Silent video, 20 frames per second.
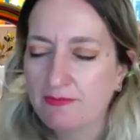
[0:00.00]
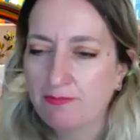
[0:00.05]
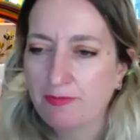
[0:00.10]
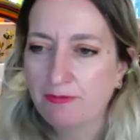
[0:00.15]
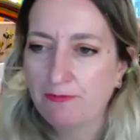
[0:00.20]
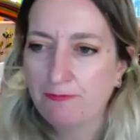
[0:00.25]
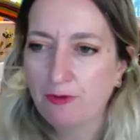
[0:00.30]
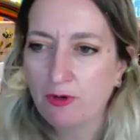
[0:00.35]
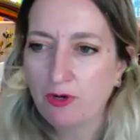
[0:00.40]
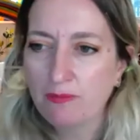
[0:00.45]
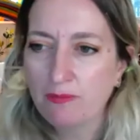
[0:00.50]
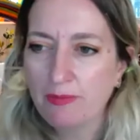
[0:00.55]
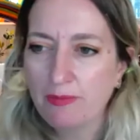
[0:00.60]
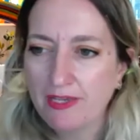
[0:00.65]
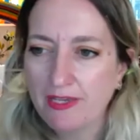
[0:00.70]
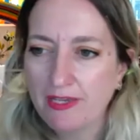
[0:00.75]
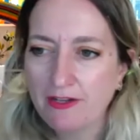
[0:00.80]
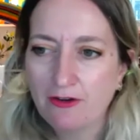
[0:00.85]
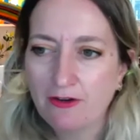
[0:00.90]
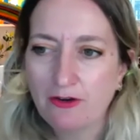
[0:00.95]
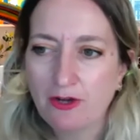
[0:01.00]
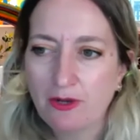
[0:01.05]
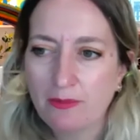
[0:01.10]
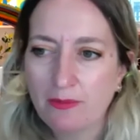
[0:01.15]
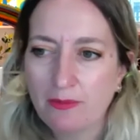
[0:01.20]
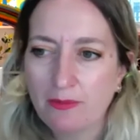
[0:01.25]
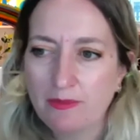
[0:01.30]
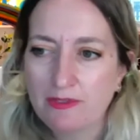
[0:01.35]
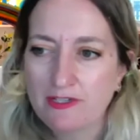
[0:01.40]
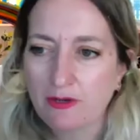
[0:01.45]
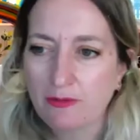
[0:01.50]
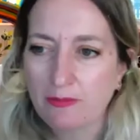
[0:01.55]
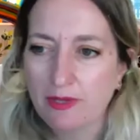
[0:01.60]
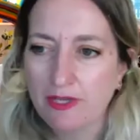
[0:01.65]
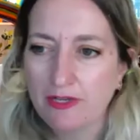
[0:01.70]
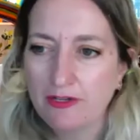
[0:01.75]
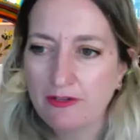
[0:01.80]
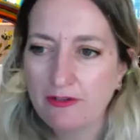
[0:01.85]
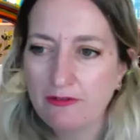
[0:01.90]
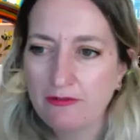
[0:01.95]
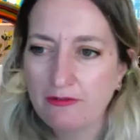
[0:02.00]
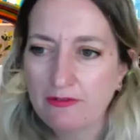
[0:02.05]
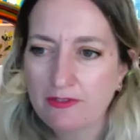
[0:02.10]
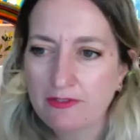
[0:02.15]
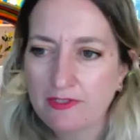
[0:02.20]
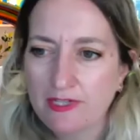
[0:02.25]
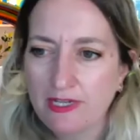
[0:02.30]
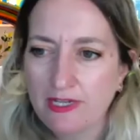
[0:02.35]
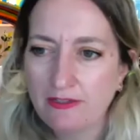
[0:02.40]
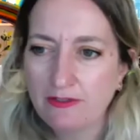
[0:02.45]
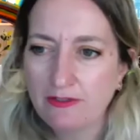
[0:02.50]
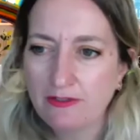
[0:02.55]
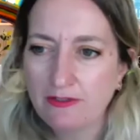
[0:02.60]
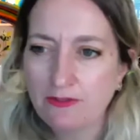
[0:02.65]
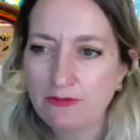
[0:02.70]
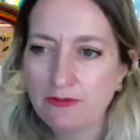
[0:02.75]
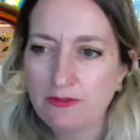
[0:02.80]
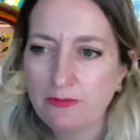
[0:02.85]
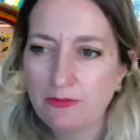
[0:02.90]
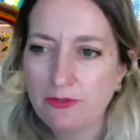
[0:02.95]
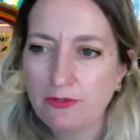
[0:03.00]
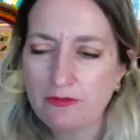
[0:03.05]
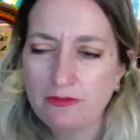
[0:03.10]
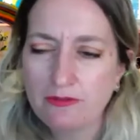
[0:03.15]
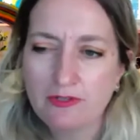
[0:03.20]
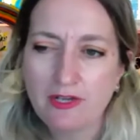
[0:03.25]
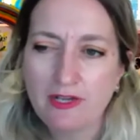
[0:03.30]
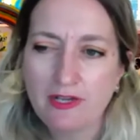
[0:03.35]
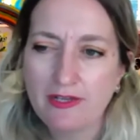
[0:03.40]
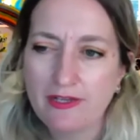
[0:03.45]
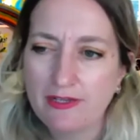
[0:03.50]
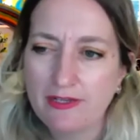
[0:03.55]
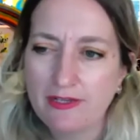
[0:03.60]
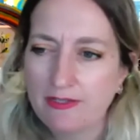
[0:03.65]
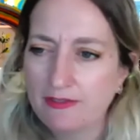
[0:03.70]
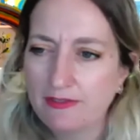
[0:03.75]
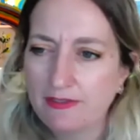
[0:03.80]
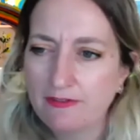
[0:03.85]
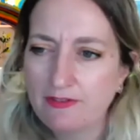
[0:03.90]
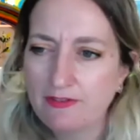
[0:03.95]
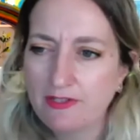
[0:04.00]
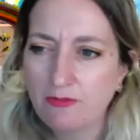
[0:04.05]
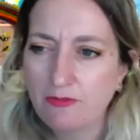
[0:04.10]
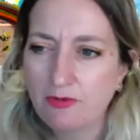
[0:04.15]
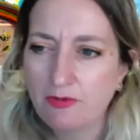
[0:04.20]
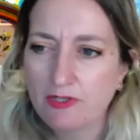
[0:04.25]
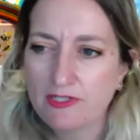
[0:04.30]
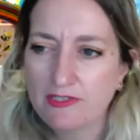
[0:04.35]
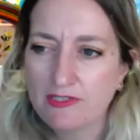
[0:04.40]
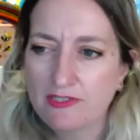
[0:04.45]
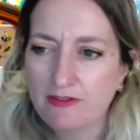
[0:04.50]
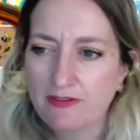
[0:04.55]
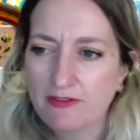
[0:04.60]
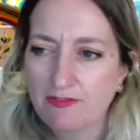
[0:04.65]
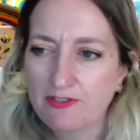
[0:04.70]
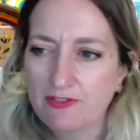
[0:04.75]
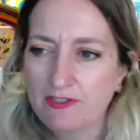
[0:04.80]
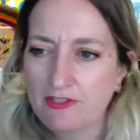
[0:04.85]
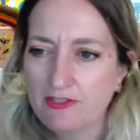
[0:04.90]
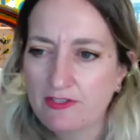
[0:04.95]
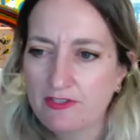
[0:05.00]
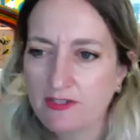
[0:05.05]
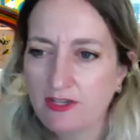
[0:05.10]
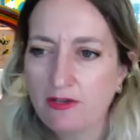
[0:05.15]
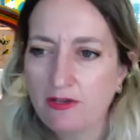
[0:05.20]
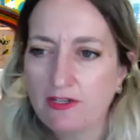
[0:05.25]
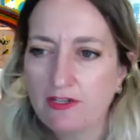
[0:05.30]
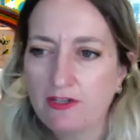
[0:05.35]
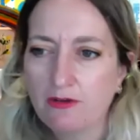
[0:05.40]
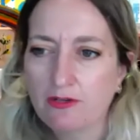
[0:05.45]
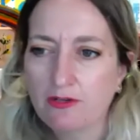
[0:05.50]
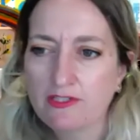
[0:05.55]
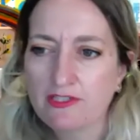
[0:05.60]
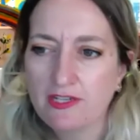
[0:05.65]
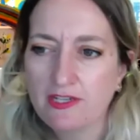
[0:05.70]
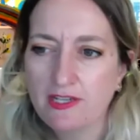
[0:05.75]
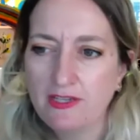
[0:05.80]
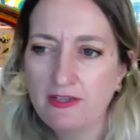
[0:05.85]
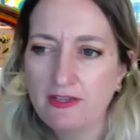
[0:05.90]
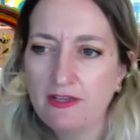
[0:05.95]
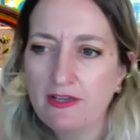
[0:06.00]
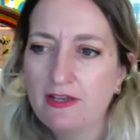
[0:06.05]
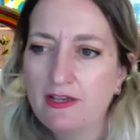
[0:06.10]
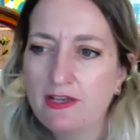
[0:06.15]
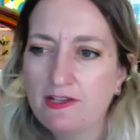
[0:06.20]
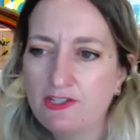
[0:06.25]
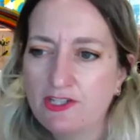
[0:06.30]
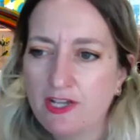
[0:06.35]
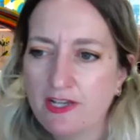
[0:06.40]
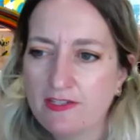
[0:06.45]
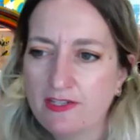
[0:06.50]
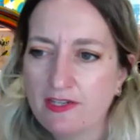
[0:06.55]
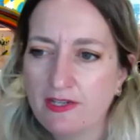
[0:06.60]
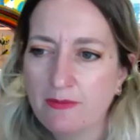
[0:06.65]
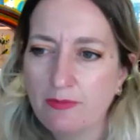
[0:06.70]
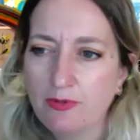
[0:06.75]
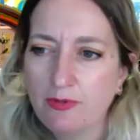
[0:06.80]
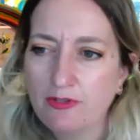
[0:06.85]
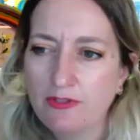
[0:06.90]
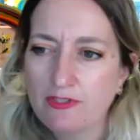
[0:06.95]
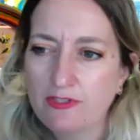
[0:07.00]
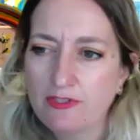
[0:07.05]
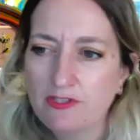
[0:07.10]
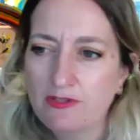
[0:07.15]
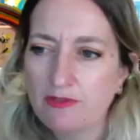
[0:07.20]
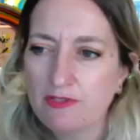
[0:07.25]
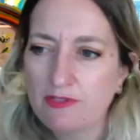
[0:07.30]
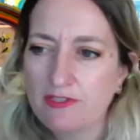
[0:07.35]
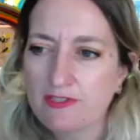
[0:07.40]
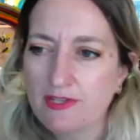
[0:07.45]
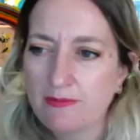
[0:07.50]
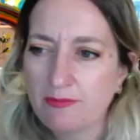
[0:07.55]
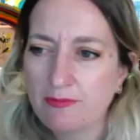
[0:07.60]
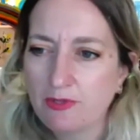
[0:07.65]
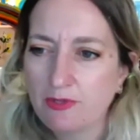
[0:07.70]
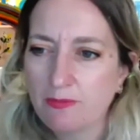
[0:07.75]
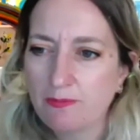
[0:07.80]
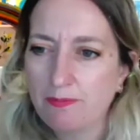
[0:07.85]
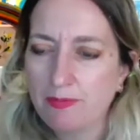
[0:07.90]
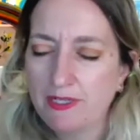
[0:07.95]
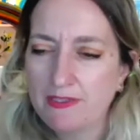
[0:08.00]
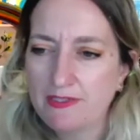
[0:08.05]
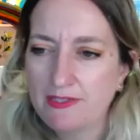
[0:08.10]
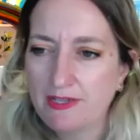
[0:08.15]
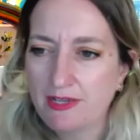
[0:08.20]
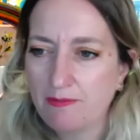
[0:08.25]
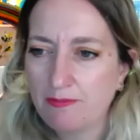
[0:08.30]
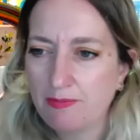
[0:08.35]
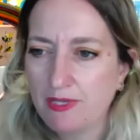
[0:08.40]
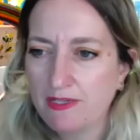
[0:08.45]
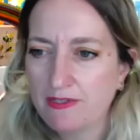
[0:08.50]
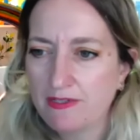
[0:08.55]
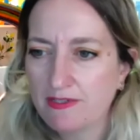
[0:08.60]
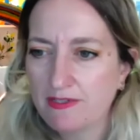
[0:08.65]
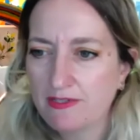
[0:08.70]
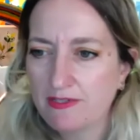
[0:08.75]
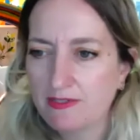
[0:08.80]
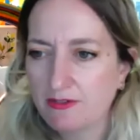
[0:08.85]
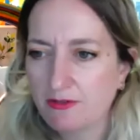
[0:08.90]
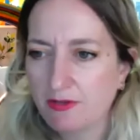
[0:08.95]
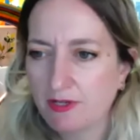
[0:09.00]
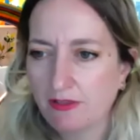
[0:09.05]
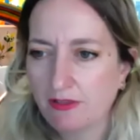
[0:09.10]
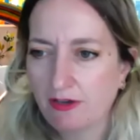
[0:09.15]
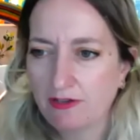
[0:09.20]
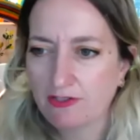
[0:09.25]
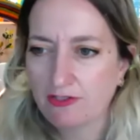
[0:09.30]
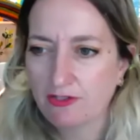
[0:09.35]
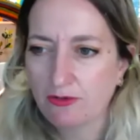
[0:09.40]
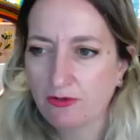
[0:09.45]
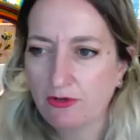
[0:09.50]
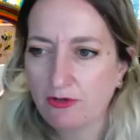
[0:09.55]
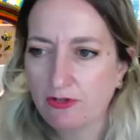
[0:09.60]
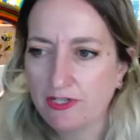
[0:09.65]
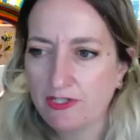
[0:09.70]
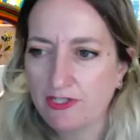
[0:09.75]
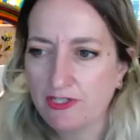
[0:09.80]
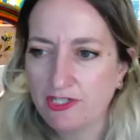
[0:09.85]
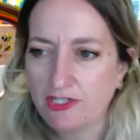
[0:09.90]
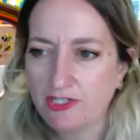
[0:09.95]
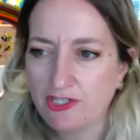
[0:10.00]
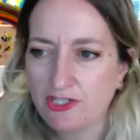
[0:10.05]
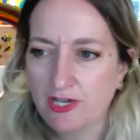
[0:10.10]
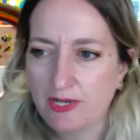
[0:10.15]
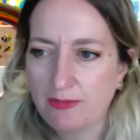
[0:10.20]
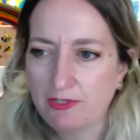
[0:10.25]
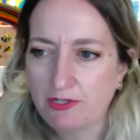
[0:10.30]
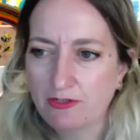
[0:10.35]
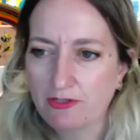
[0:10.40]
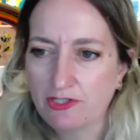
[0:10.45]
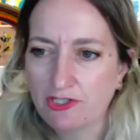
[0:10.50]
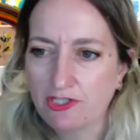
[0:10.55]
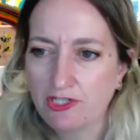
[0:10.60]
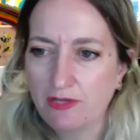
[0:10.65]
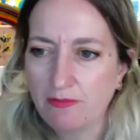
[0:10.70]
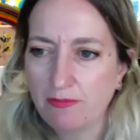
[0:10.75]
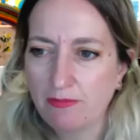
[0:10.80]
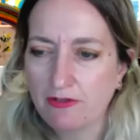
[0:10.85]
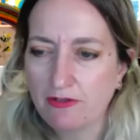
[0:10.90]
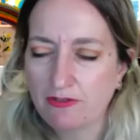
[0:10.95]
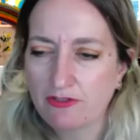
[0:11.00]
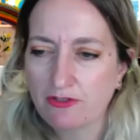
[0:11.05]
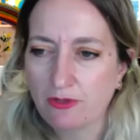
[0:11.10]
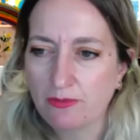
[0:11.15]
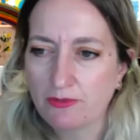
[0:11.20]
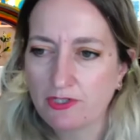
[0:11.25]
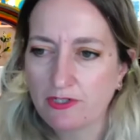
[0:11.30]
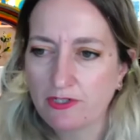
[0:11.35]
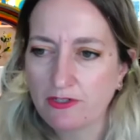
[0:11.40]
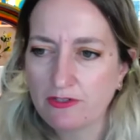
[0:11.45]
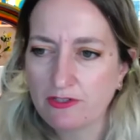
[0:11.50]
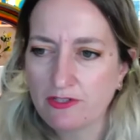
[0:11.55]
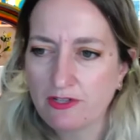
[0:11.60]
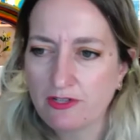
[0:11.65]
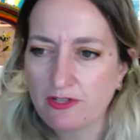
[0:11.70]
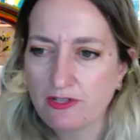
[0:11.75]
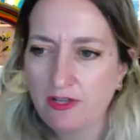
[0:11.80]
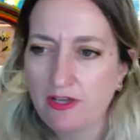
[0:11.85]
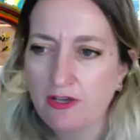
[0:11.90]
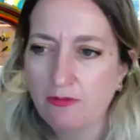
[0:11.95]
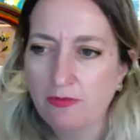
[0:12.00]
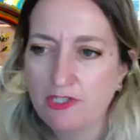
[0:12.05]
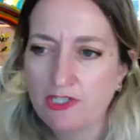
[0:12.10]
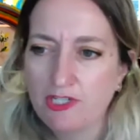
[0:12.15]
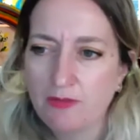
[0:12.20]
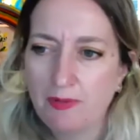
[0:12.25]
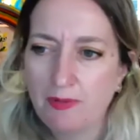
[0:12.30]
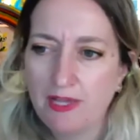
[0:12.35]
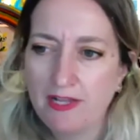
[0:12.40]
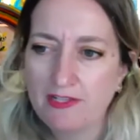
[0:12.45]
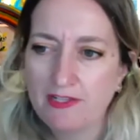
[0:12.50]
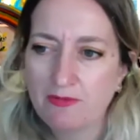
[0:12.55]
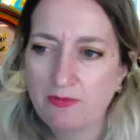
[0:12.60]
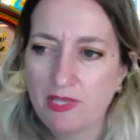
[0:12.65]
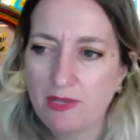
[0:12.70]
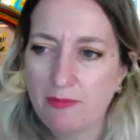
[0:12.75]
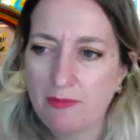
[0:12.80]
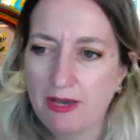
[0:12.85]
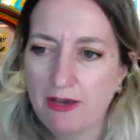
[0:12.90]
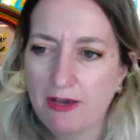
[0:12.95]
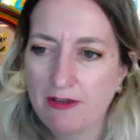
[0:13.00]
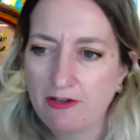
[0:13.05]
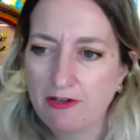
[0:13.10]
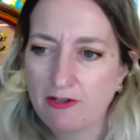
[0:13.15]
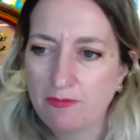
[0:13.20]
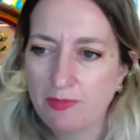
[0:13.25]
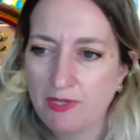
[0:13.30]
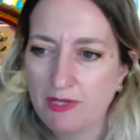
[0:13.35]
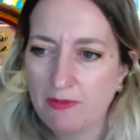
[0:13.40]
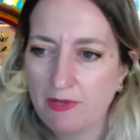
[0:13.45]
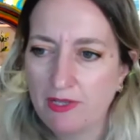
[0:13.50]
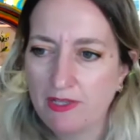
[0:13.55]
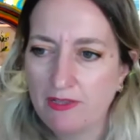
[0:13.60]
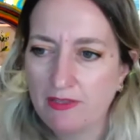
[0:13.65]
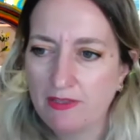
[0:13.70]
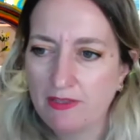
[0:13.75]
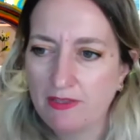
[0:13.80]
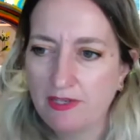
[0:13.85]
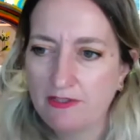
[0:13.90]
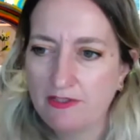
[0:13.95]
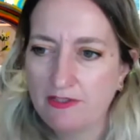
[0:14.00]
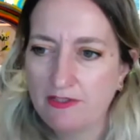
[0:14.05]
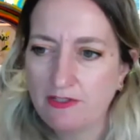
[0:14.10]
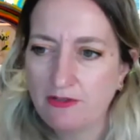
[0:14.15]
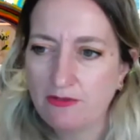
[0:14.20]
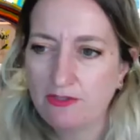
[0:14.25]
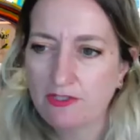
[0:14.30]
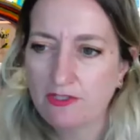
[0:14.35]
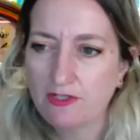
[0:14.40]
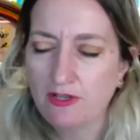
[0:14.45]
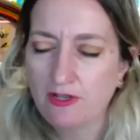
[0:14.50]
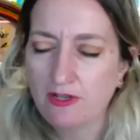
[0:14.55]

Before making her home in Sacramento, Taylor Gutermute lived and worked in San Francisco and New York City. She has an impulse to assemble bits and pieces into a larger whole as she shapes her sheet metal sculptures, which she paints with a powdered pigment that is fused